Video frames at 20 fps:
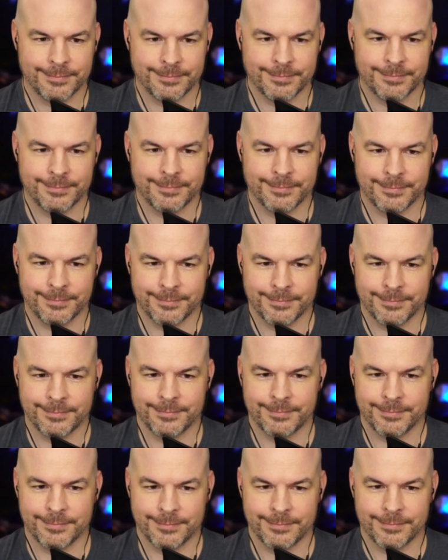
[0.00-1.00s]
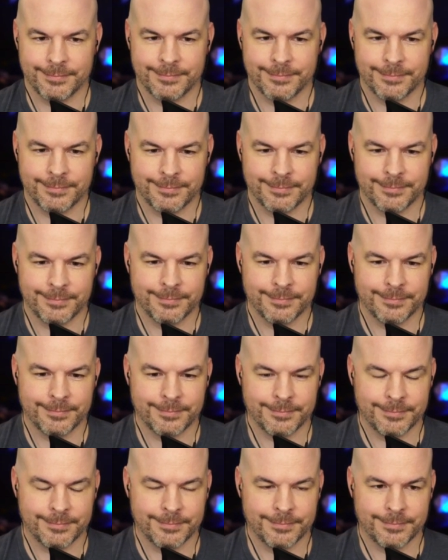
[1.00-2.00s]

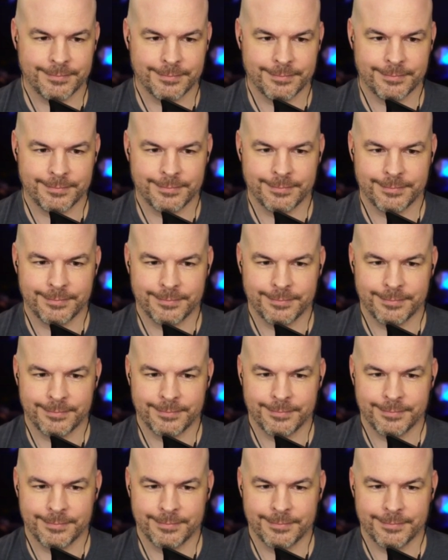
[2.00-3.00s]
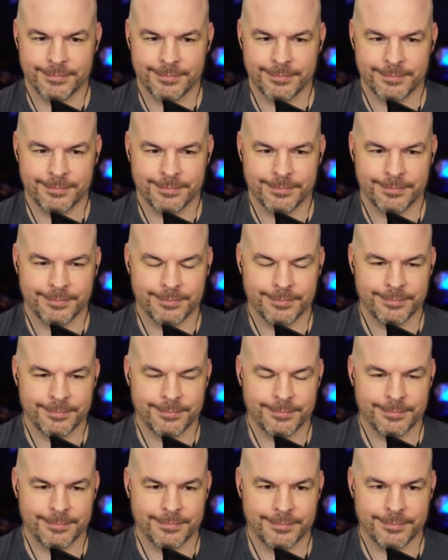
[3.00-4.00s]

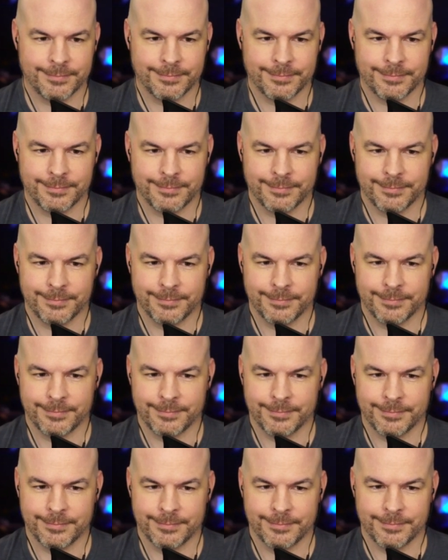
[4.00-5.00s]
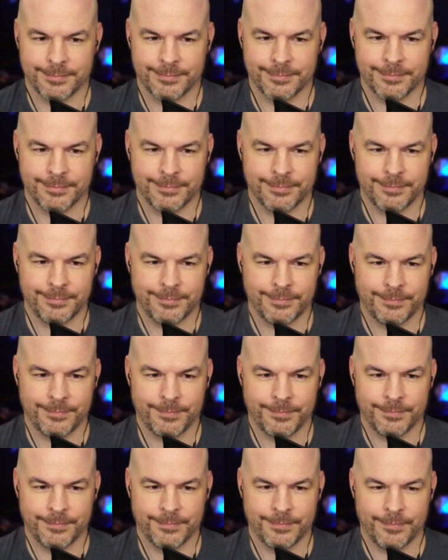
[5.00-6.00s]

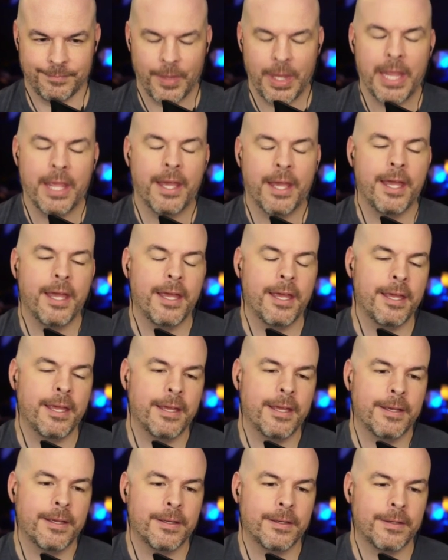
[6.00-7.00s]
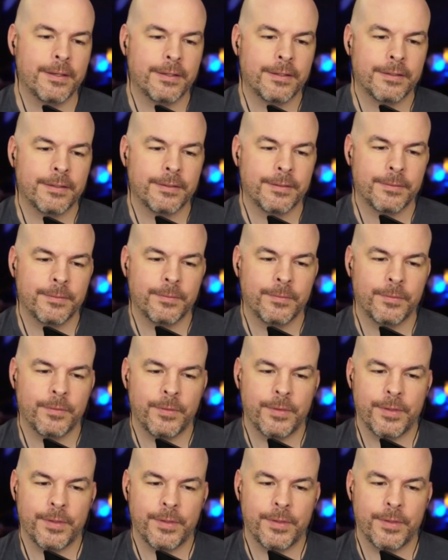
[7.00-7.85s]
This person isn't speaking.